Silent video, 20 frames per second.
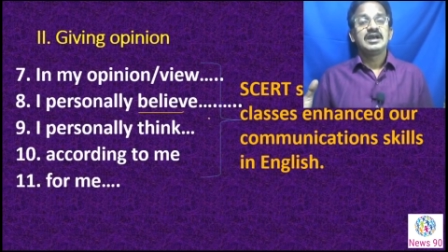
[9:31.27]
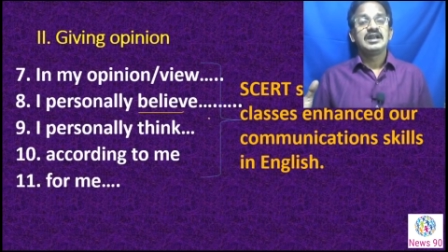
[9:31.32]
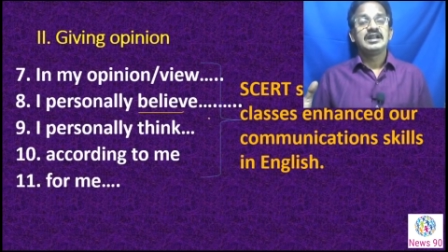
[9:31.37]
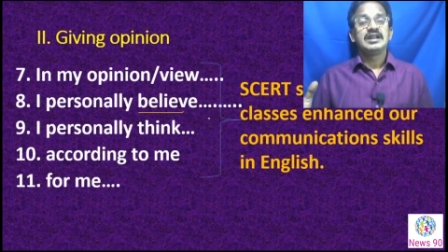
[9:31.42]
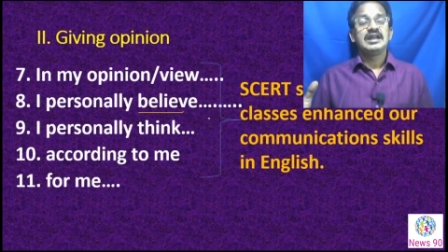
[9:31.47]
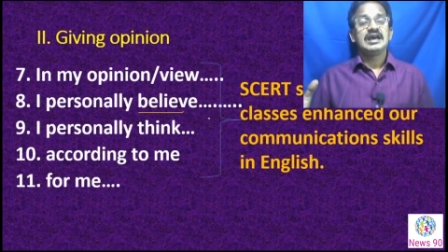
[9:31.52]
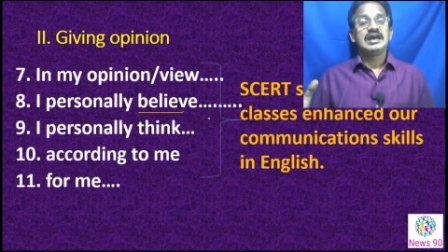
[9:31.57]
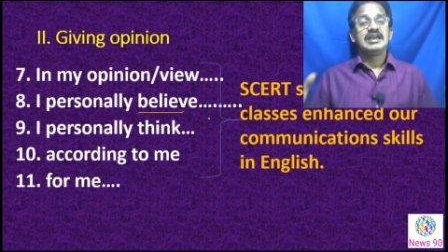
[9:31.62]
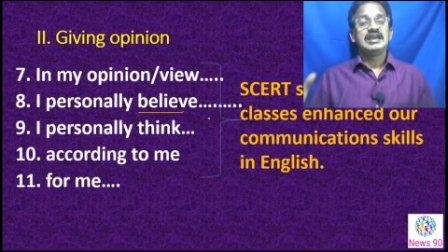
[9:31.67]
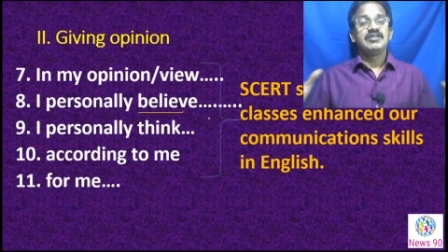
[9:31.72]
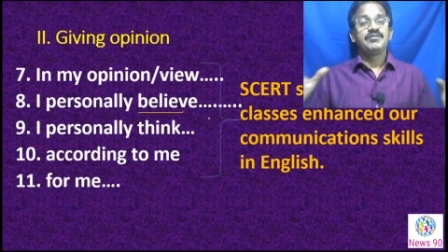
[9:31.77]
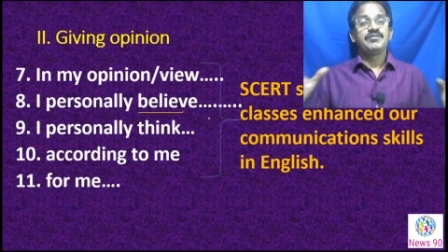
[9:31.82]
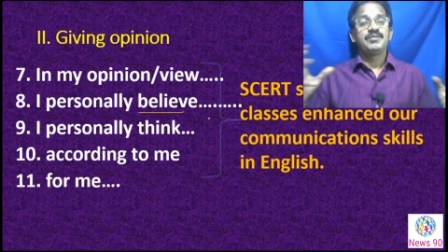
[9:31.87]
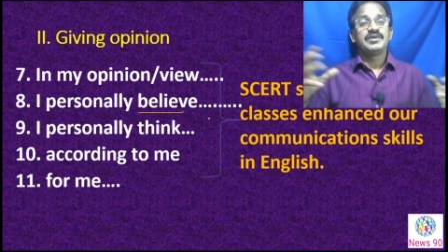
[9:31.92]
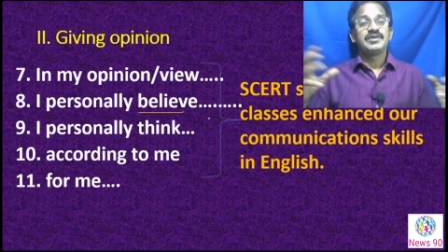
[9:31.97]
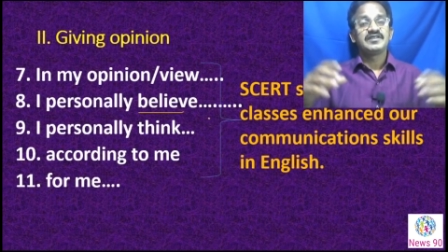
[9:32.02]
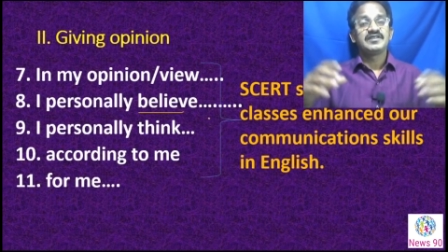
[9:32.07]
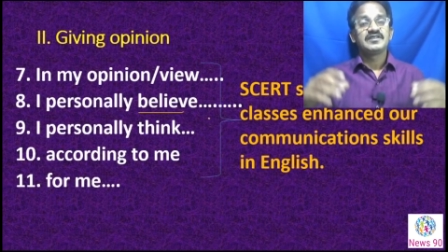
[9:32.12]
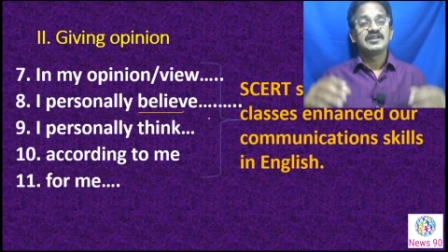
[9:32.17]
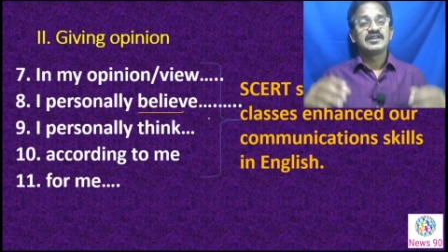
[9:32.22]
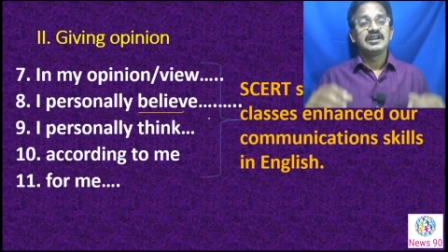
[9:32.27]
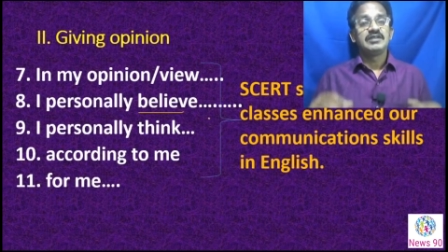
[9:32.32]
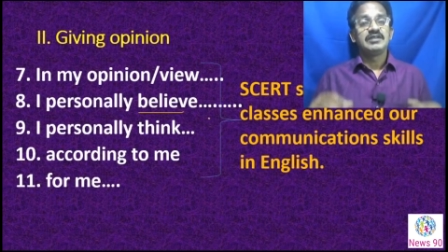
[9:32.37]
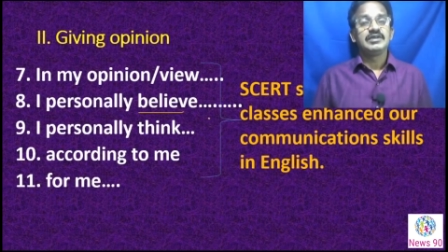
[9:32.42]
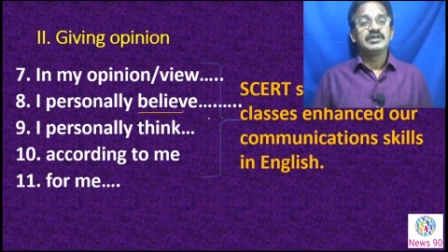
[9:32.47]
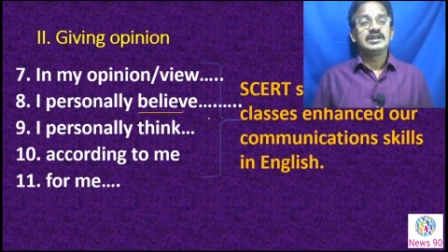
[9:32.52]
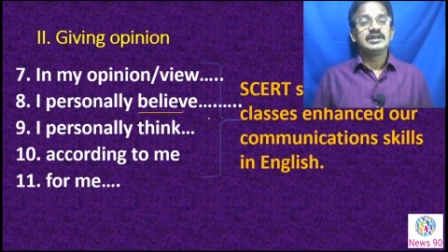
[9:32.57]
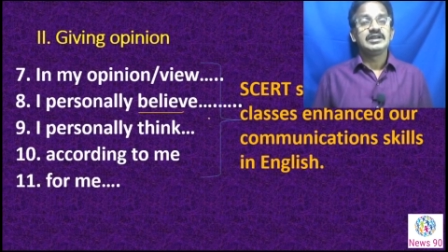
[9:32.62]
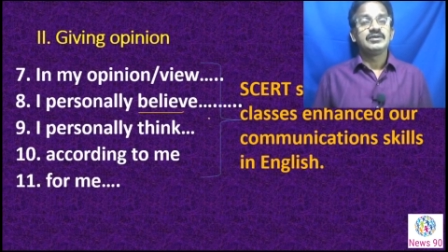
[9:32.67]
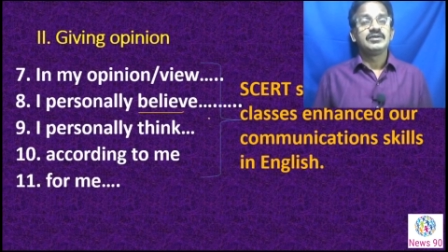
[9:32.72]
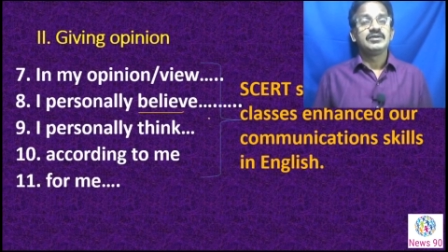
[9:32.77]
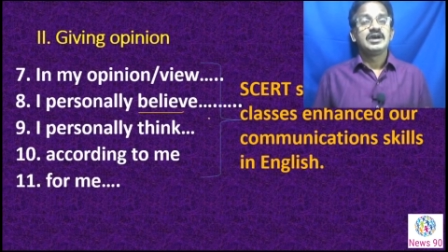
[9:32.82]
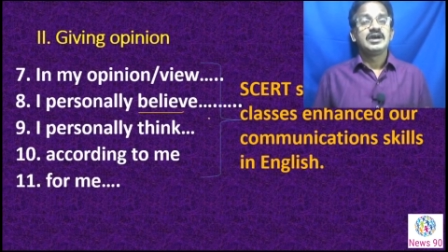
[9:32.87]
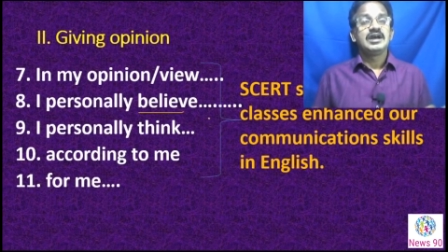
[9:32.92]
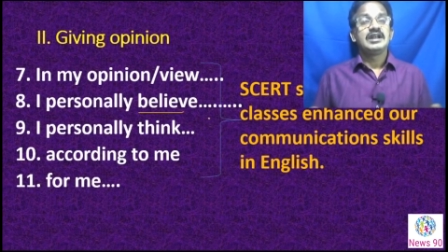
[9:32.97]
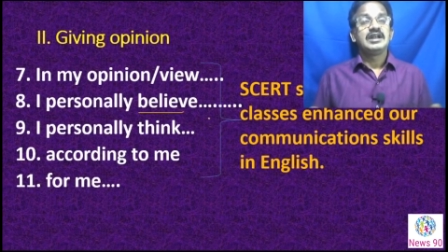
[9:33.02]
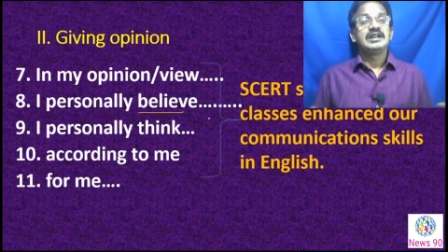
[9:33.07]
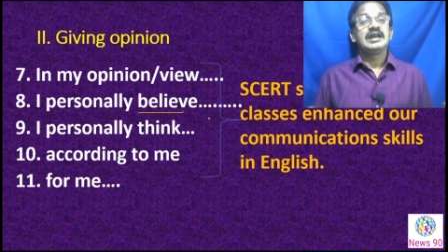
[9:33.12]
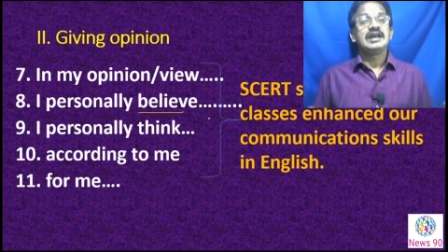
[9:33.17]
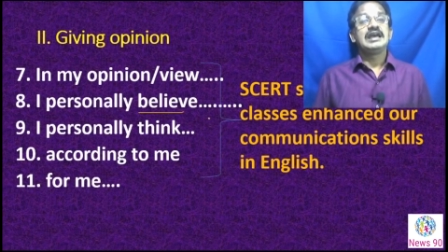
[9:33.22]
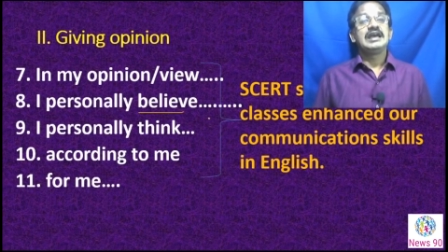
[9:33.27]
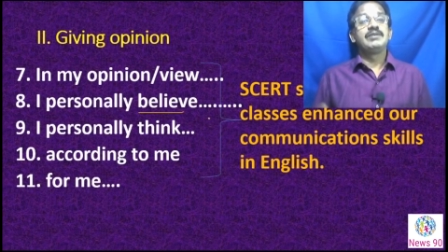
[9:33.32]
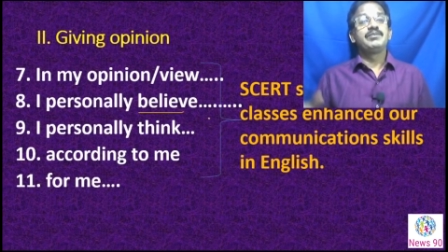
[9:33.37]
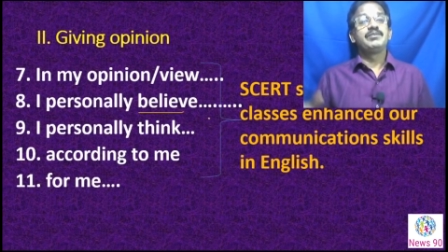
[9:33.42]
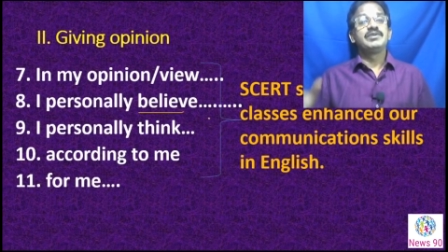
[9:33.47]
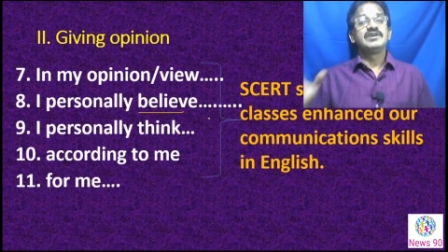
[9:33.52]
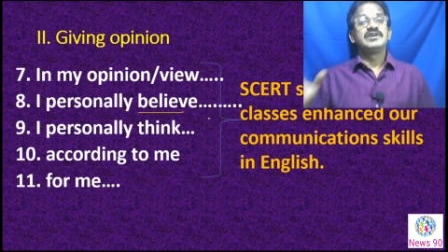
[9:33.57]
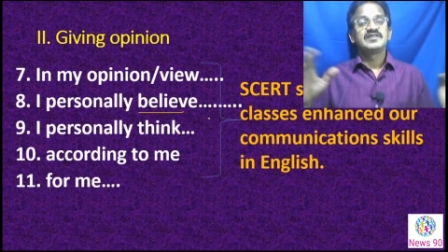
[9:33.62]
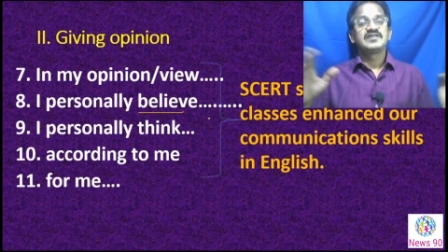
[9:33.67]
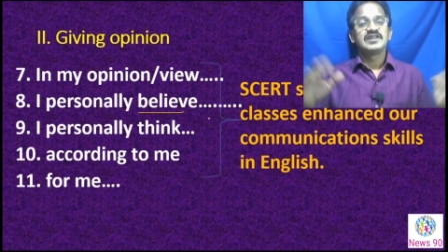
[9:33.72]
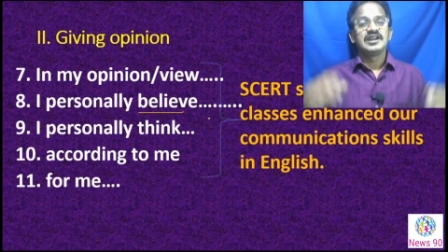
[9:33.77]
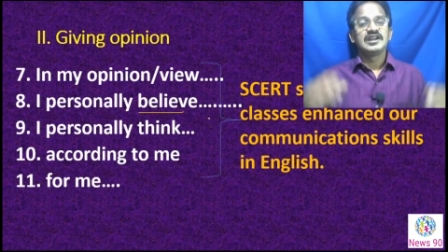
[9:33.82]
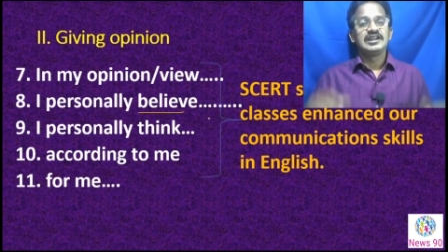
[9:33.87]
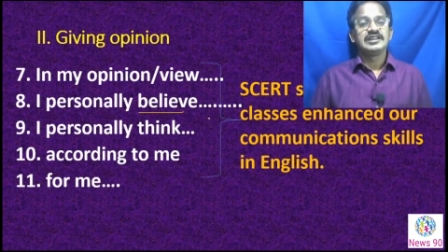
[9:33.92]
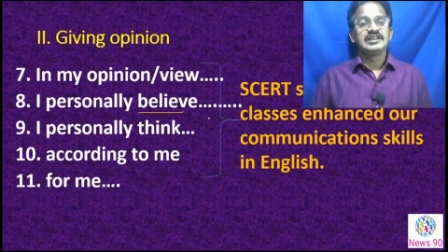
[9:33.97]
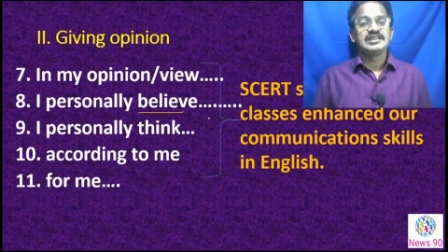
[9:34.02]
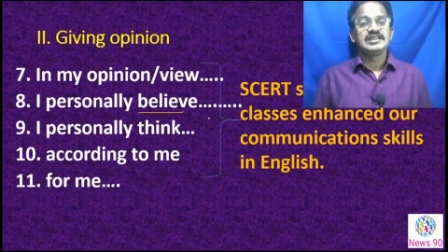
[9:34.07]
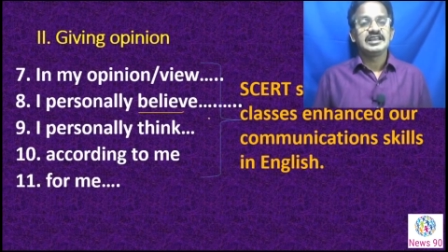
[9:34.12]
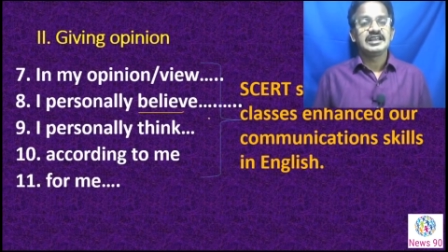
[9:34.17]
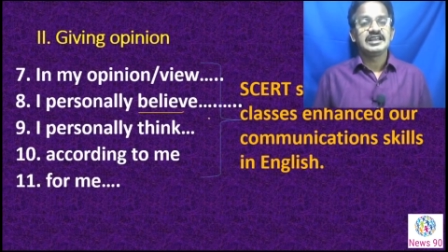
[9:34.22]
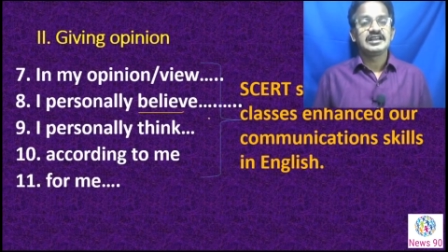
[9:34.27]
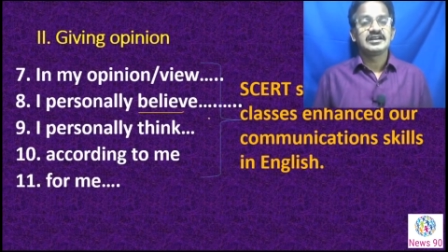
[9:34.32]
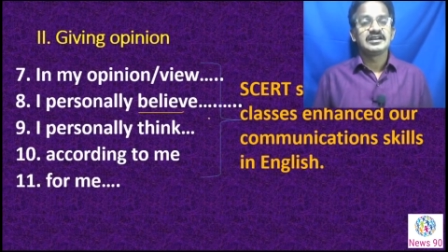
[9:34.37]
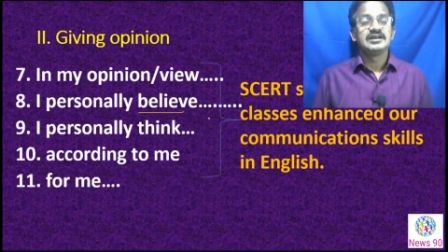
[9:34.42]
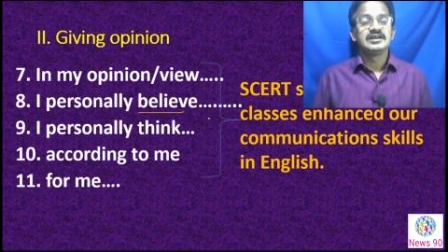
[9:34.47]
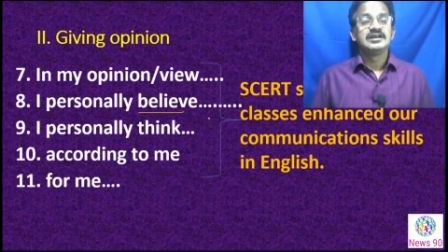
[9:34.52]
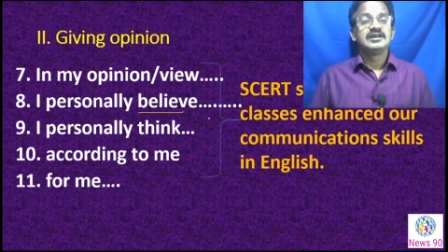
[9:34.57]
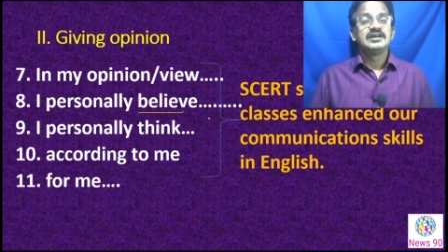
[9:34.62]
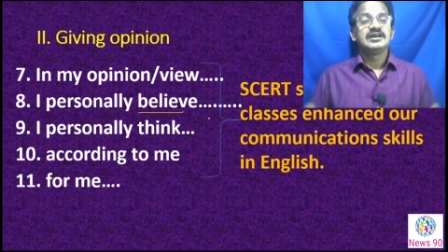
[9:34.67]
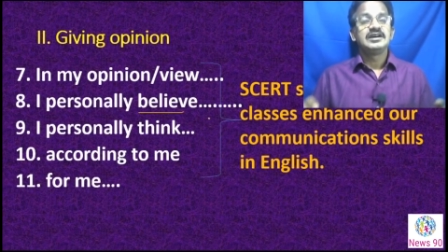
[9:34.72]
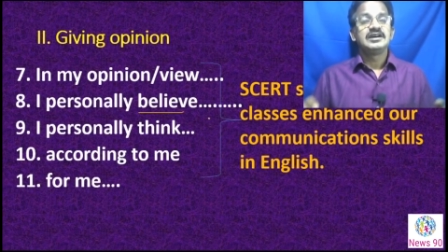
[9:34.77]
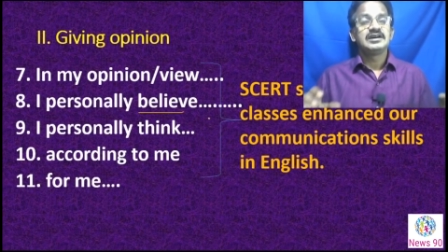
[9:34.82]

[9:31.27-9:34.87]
and I personally believe and I personally think uh,